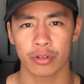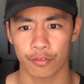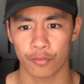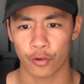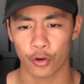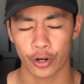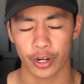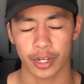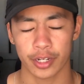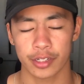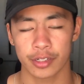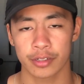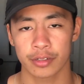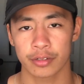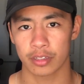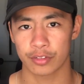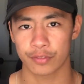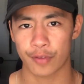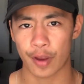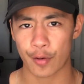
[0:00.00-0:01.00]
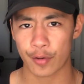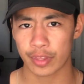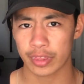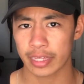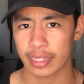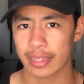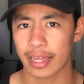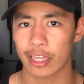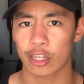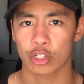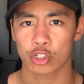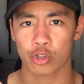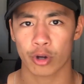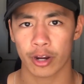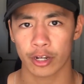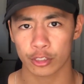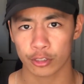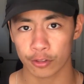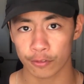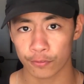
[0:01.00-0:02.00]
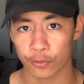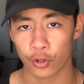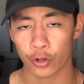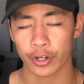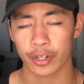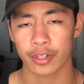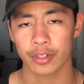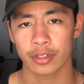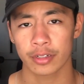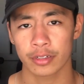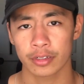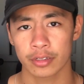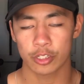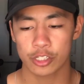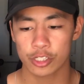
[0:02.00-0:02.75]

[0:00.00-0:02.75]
The void, this very thing that you're trying to avoid.